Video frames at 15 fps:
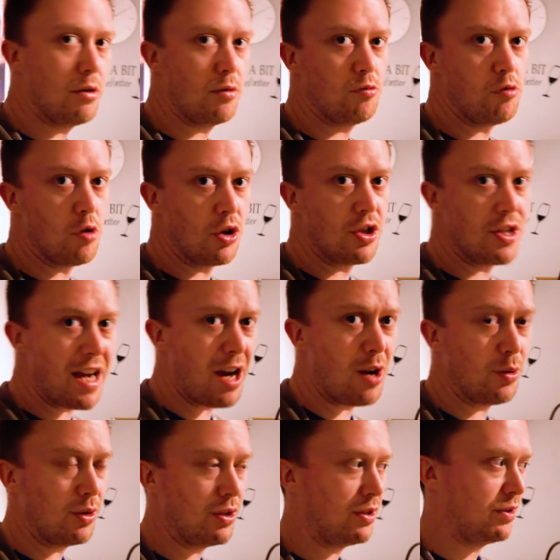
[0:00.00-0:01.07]
it run
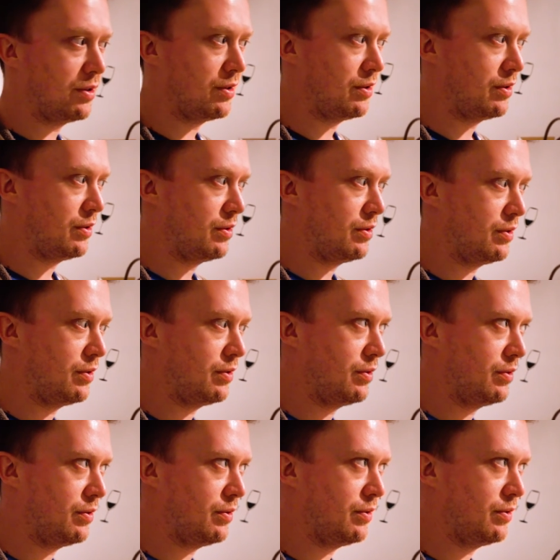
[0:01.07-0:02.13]
down,
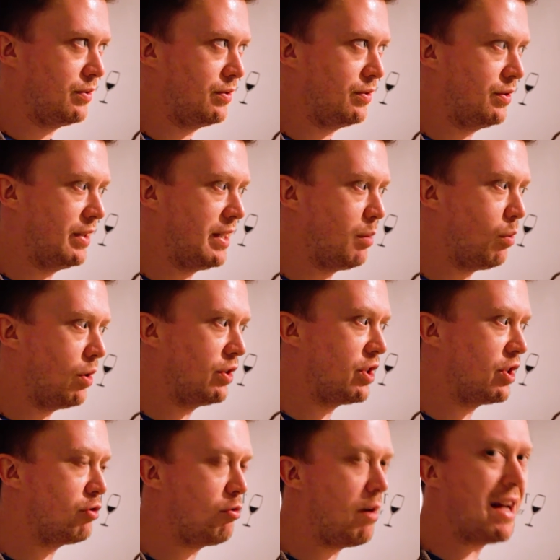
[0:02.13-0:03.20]
and then once
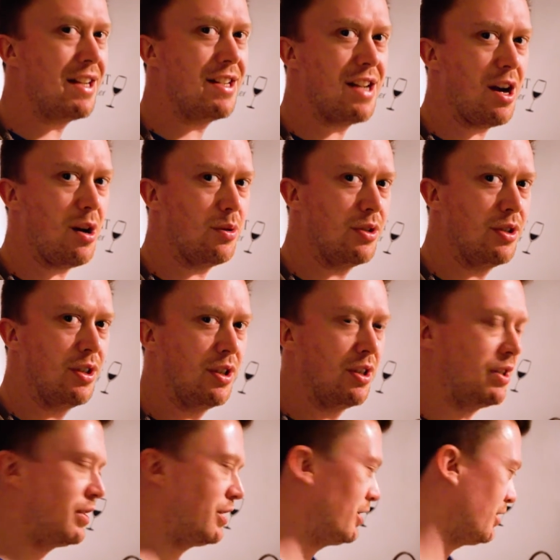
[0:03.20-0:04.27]
it's ran
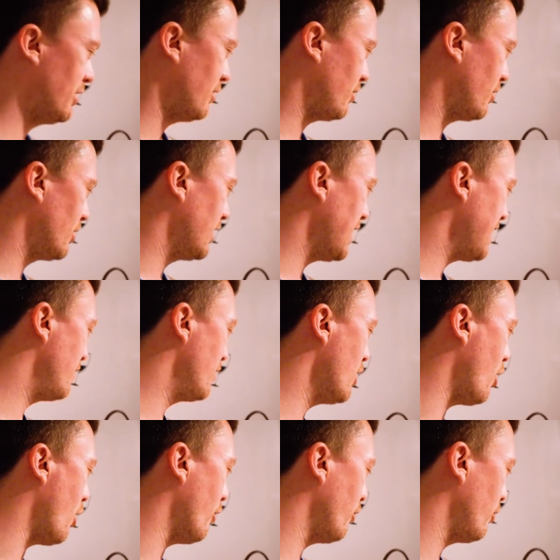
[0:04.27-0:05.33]
down, I've got to leave it
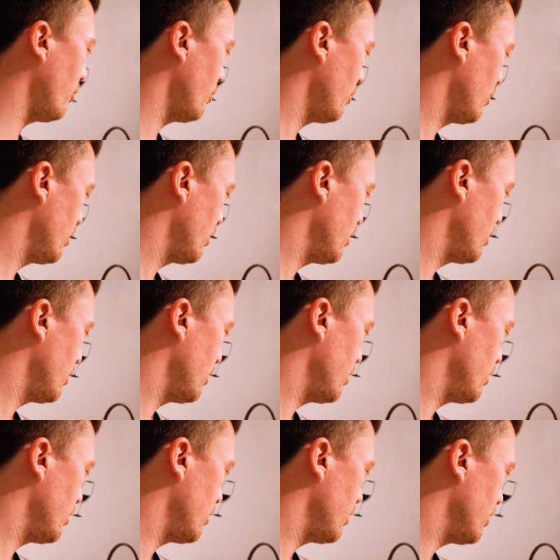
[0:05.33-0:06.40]
off
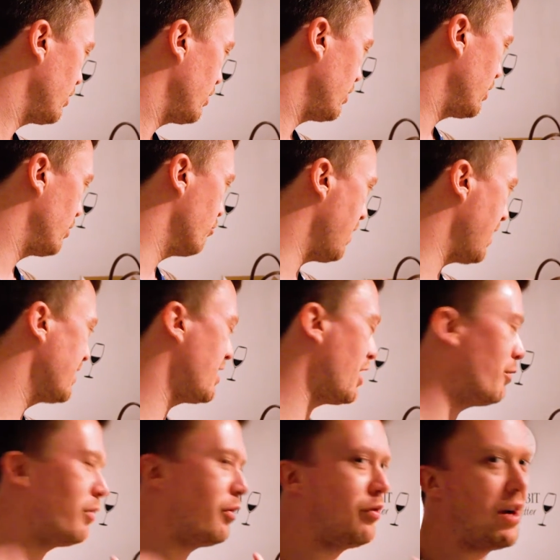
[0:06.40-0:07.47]
and ran
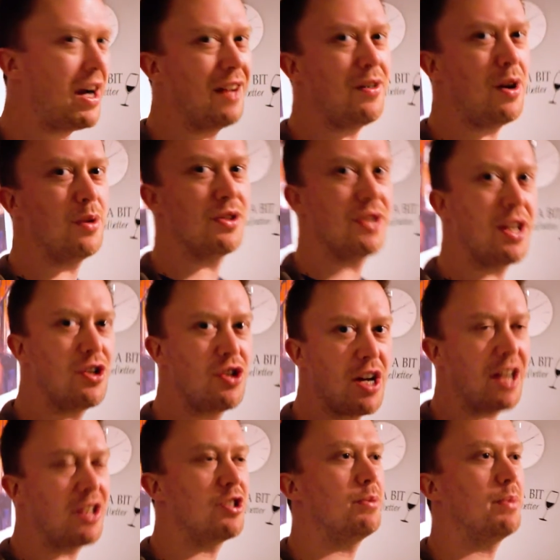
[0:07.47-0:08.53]
down for 5 hours and then
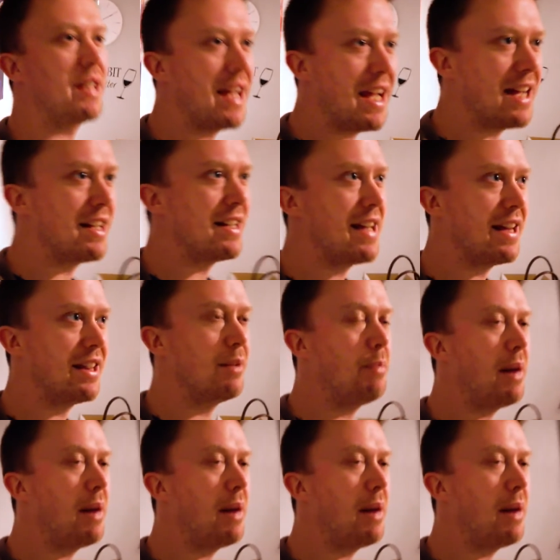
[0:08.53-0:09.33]
charge it up again, and then the